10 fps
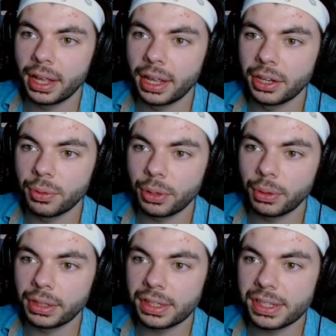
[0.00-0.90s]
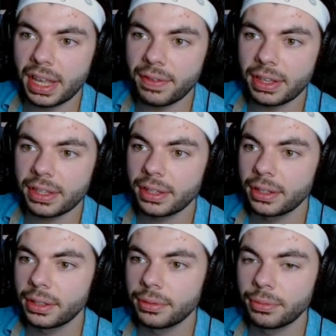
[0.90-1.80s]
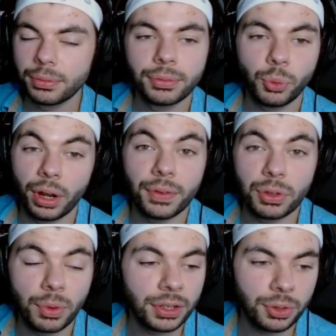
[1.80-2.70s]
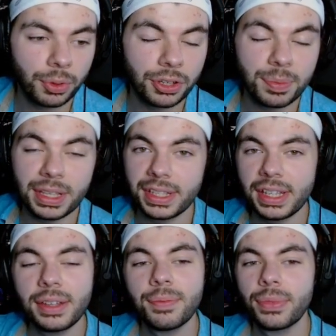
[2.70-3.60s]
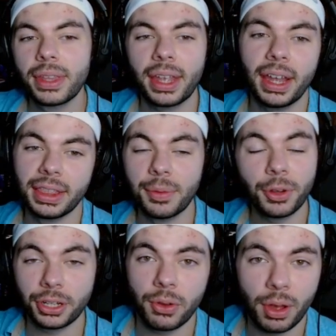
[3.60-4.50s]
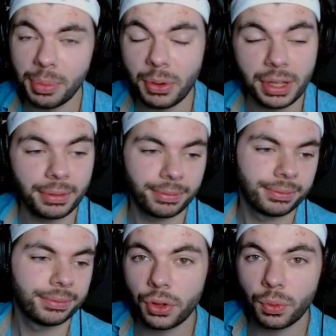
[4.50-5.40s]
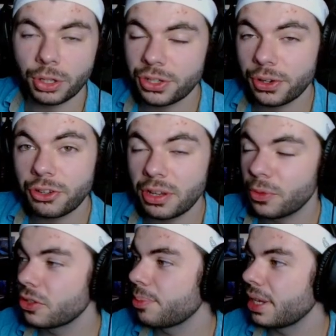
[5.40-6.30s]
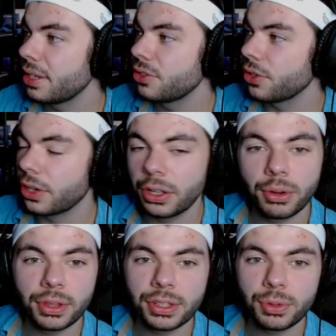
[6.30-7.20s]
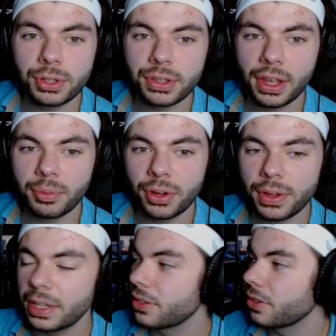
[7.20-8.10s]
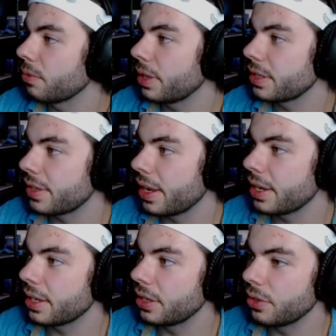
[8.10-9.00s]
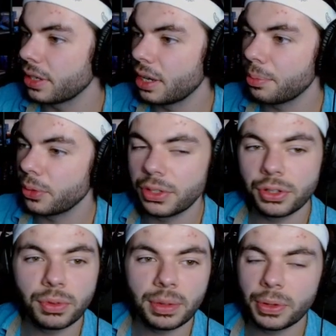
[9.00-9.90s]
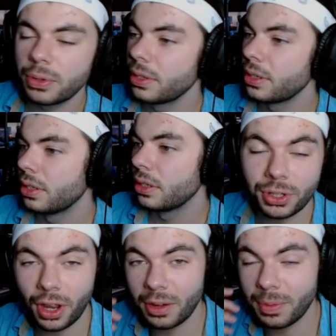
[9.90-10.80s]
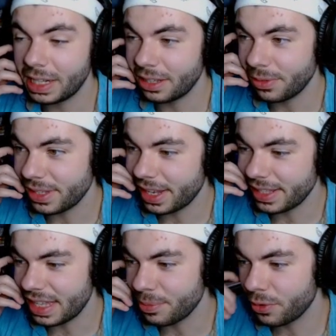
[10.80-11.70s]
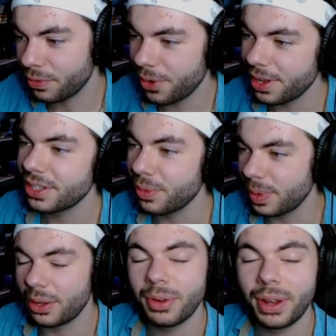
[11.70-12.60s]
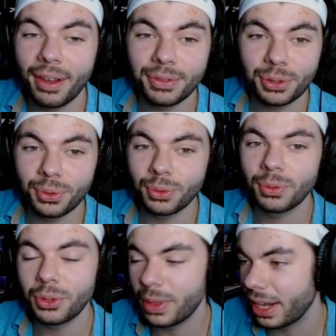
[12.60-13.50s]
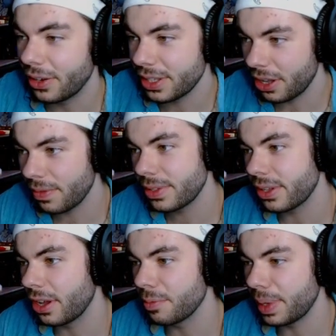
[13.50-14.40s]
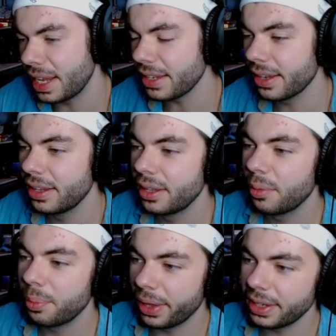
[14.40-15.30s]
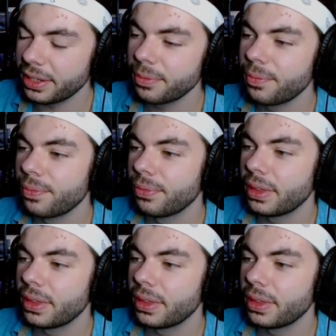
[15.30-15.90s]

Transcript: and we're going to save it wherever you want to on your PC, and then we're gonna go upload it. So once you're on your emotes page, you're gonna go to this Twitch library. It's on the right side and you can upload a new emote. Twitch automatically resized the emote for us, so we don't have to do that ourselves on Paint. But